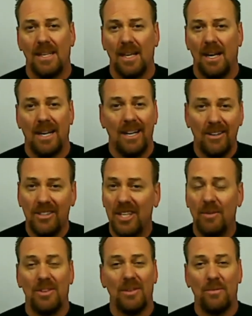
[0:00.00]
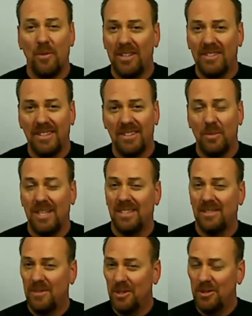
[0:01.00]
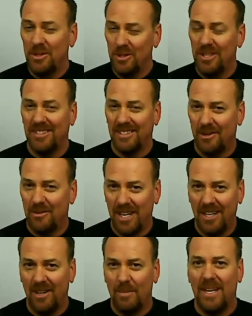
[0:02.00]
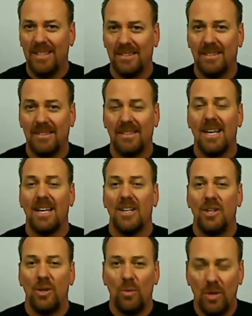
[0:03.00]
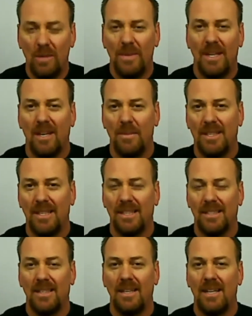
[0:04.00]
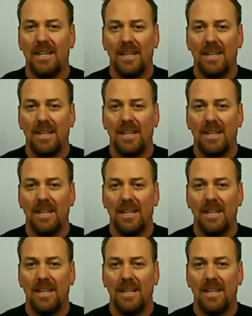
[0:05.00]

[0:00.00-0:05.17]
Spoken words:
I guarantee you within 4 to 6 weeks, if you do this on a regular basis, you will become addicted